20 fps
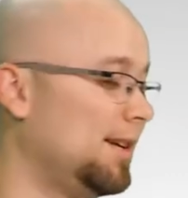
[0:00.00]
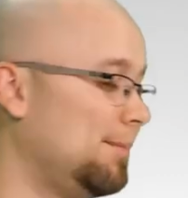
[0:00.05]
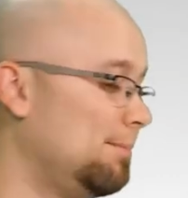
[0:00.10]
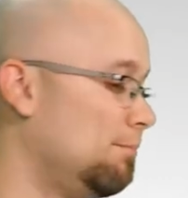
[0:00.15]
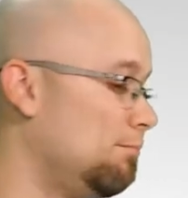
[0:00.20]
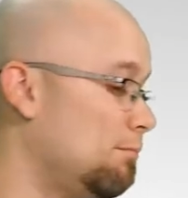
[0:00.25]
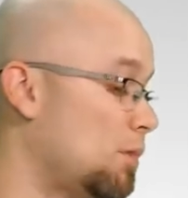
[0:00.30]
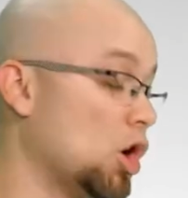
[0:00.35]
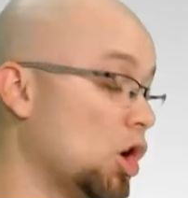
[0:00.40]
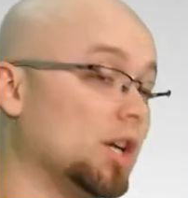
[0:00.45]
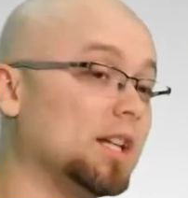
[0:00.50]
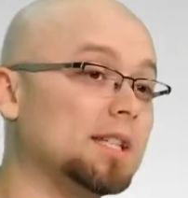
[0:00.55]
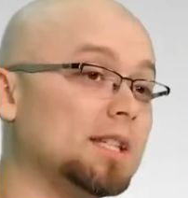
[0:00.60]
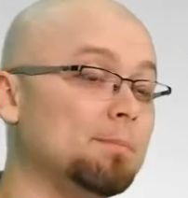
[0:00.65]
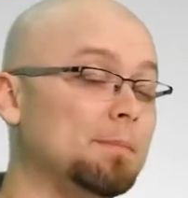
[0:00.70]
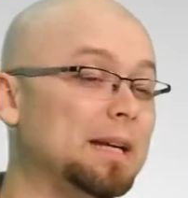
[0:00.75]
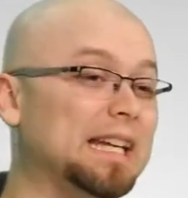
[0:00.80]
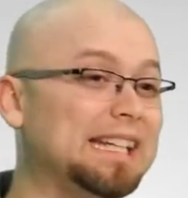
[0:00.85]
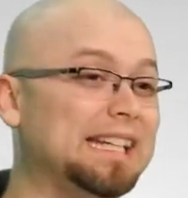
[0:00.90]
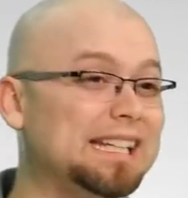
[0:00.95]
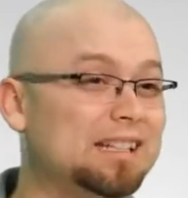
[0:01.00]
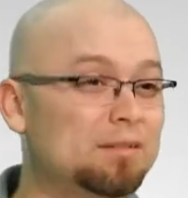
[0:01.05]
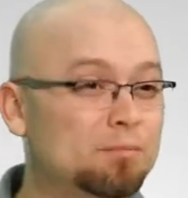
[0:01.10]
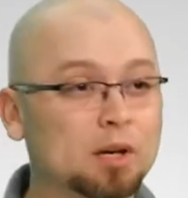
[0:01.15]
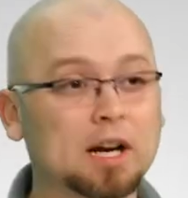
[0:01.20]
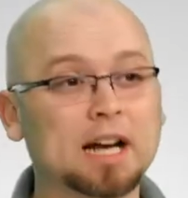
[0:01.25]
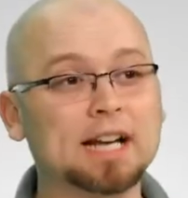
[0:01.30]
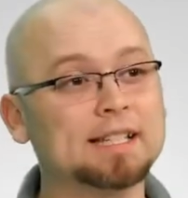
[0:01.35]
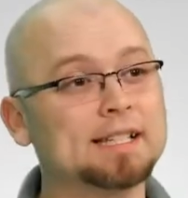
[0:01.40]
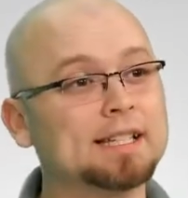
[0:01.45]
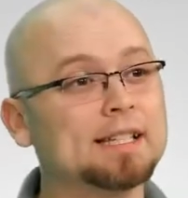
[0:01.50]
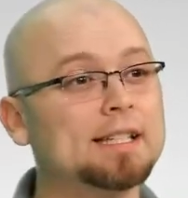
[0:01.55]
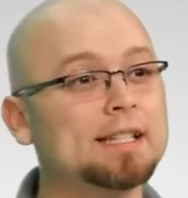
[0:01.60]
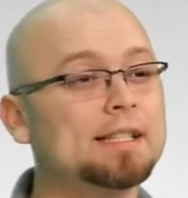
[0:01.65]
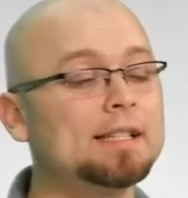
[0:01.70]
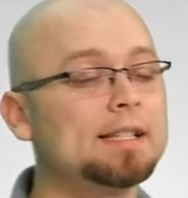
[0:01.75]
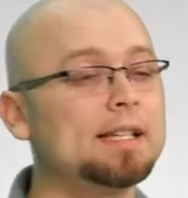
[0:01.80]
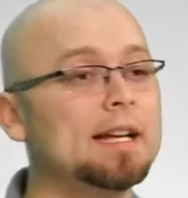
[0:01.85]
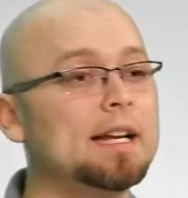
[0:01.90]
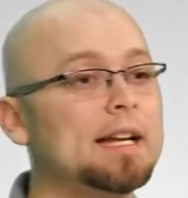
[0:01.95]
market's median price
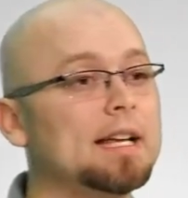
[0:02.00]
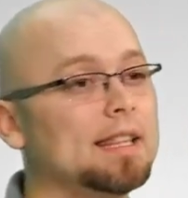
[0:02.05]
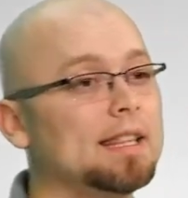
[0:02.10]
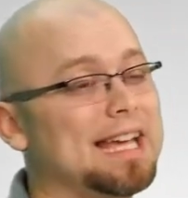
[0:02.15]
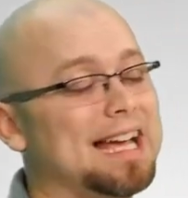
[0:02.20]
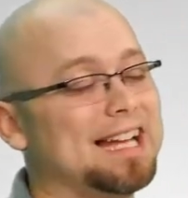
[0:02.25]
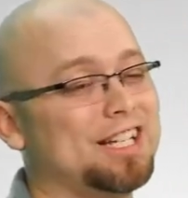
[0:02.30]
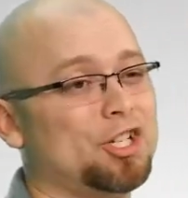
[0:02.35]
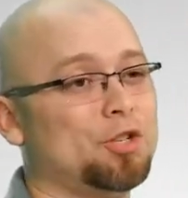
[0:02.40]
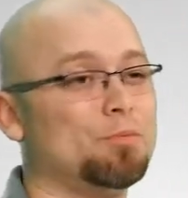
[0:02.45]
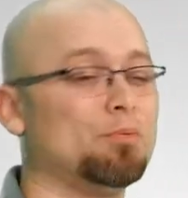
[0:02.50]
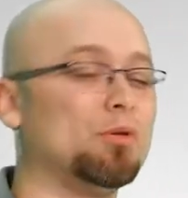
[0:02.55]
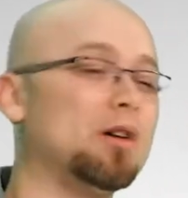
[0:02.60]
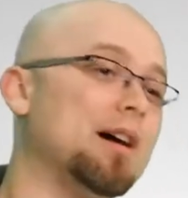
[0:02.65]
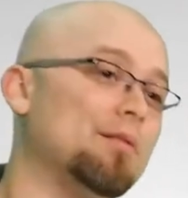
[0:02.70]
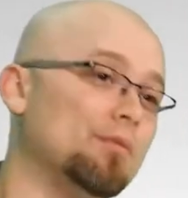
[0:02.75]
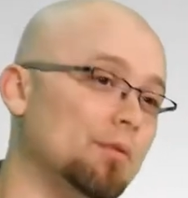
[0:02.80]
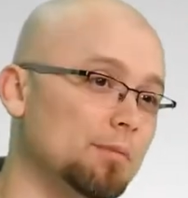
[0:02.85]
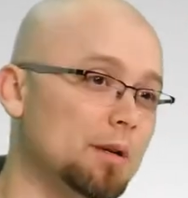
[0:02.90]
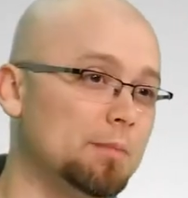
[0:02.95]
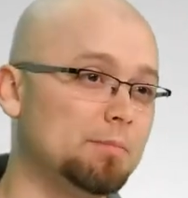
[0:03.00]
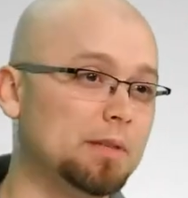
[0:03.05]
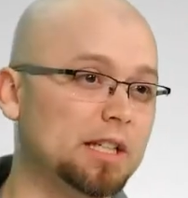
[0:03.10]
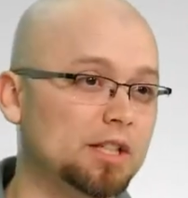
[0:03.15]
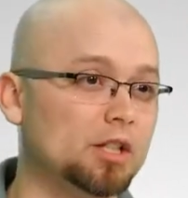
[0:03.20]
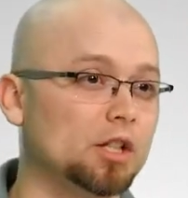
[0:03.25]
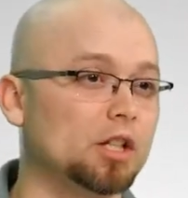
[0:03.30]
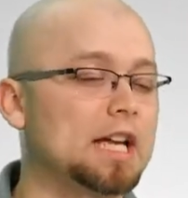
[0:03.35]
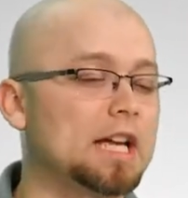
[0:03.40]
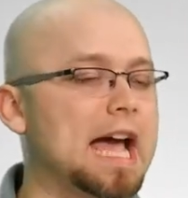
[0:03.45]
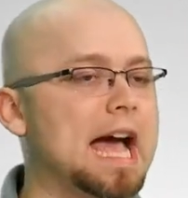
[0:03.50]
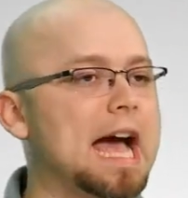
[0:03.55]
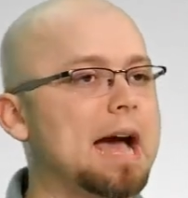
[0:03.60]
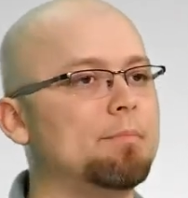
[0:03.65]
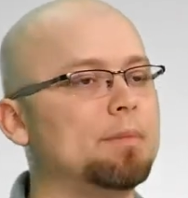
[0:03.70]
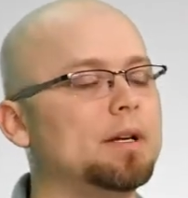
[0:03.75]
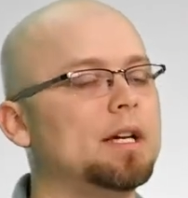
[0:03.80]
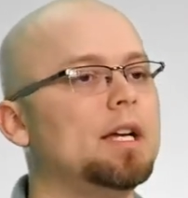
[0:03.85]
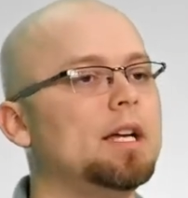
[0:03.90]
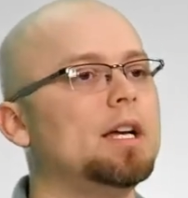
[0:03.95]
is, that should probably be your
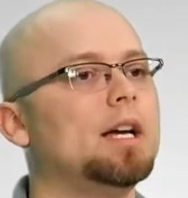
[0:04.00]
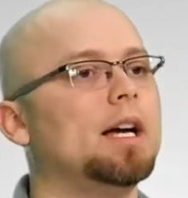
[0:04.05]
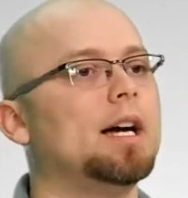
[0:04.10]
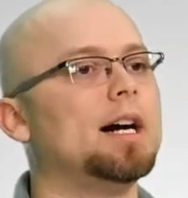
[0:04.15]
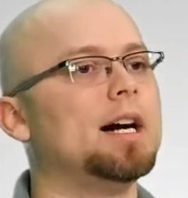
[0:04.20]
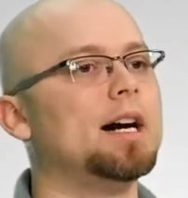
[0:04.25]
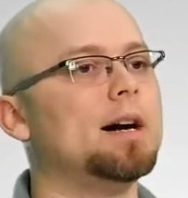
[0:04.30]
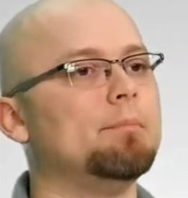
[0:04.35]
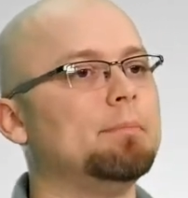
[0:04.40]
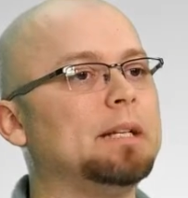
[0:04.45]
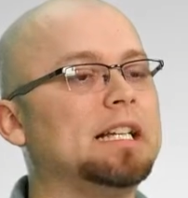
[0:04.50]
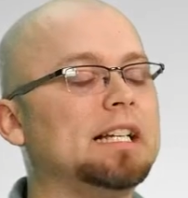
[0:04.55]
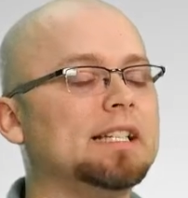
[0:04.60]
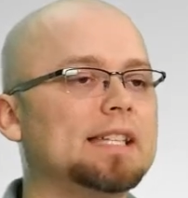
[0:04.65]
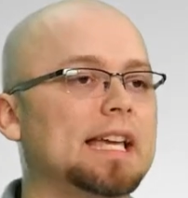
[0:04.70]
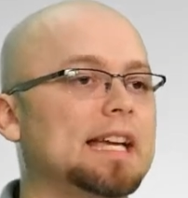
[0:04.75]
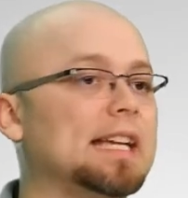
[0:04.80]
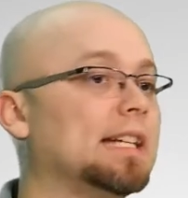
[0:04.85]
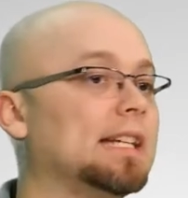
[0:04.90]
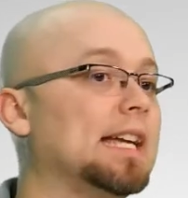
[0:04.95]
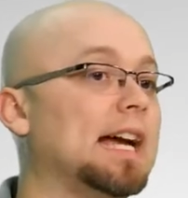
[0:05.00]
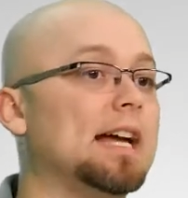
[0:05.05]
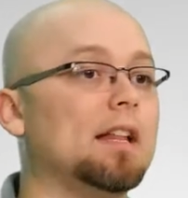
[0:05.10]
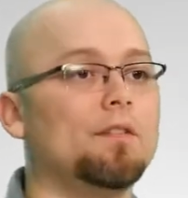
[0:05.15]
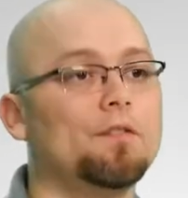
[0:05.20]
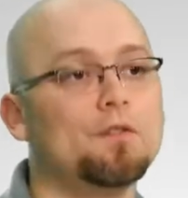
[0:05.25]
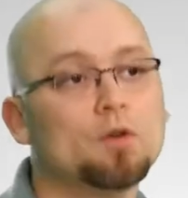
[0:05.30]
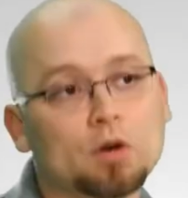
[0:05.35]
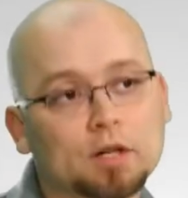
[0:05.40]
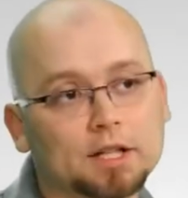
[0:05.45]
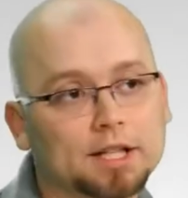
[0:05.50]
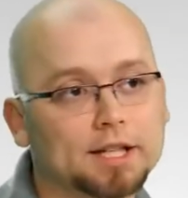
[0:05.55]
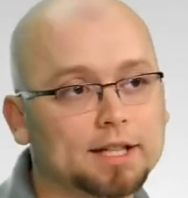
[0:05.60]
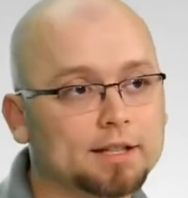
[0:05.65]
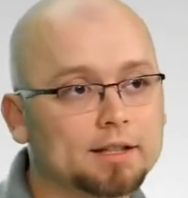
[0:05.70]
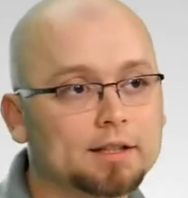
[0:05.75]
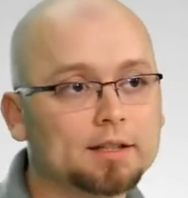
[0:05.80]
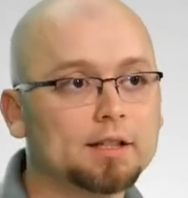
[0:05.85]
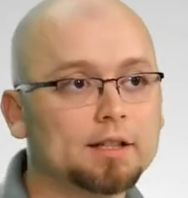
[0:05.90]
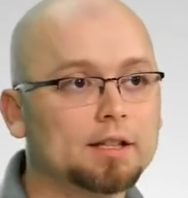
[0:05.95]
cap. Because like in
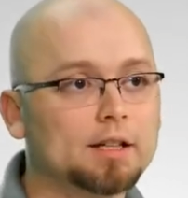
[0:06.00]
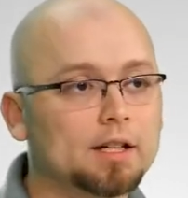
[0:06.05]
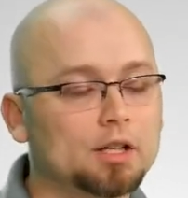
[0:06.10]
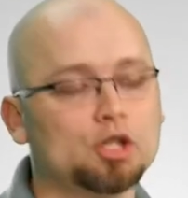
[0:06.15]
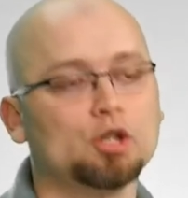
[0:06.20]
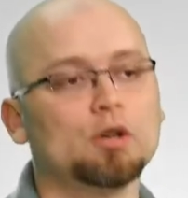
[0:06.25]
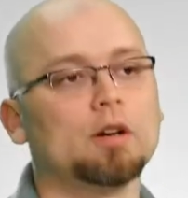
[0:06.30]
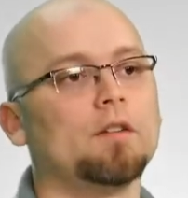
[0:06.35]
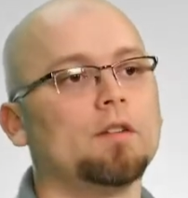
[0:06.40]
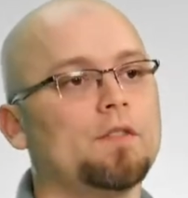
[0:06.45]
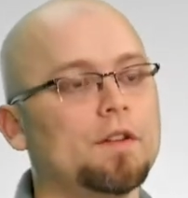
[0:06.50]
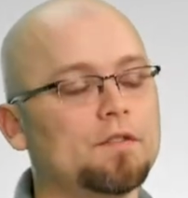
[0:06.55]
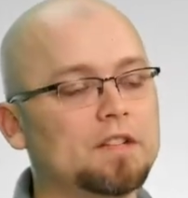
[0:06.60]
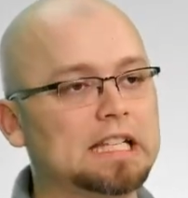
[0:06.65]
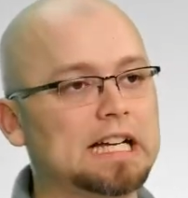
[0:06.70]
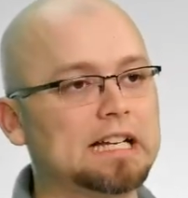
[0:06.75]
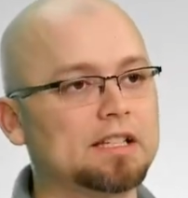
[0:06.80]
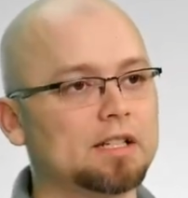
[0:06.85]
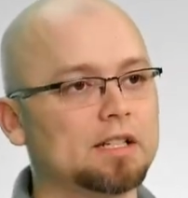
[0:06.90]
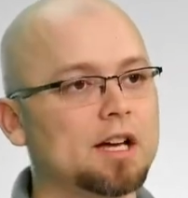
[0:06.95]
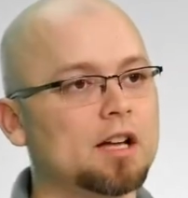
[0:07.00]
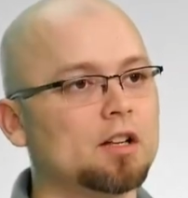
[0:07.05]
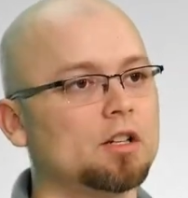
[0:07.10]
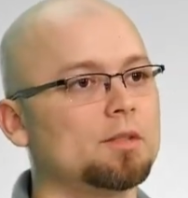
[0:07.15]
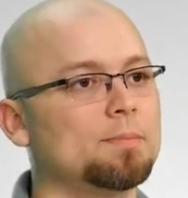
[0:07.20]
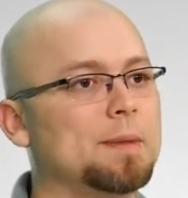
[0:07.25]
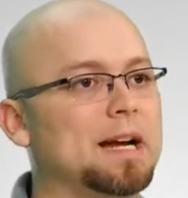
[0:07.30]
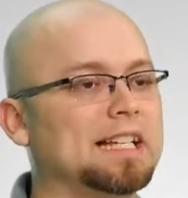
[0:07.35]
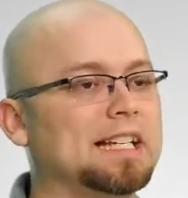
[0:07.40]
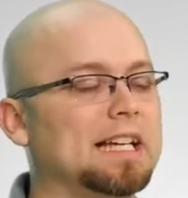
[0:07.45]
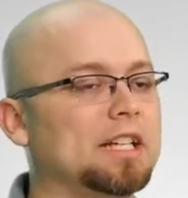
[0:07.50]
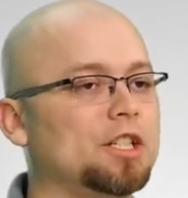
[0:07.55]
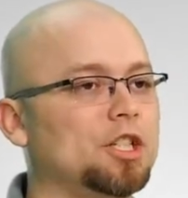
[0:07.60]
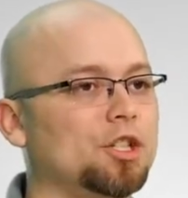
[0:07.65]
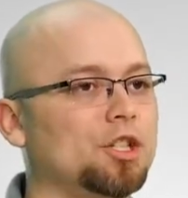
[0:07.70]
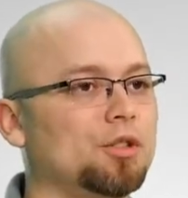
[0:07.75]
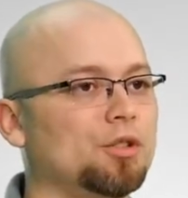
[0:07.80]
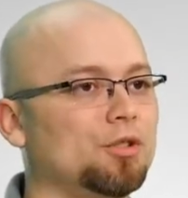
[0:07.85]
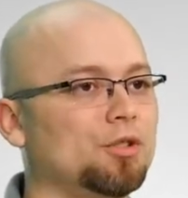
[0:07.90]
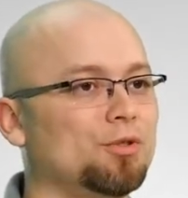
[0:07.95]
California, $250,000 might get
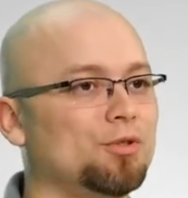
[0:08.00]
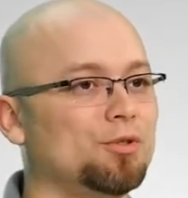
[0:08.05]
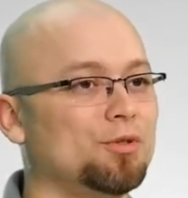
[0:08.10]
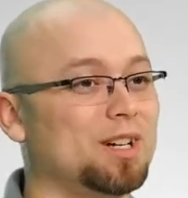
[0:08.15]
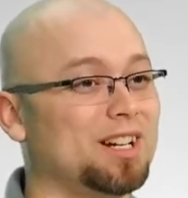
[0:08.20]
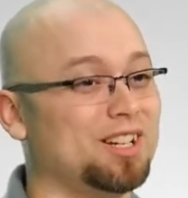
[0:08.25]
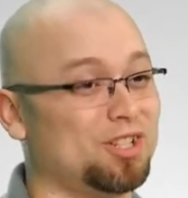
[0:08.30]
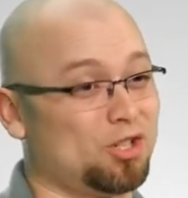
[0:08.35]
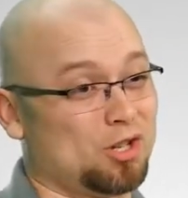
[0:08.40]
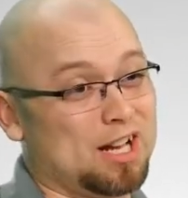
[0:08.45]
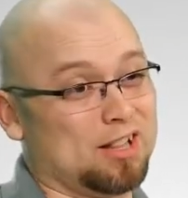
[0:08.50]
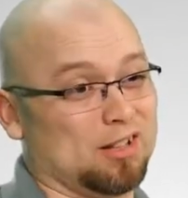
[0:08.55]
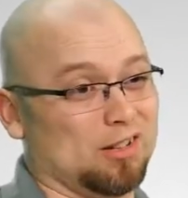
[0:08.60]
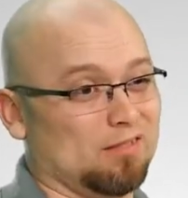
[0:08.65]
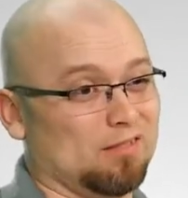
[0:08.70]
you a trailer.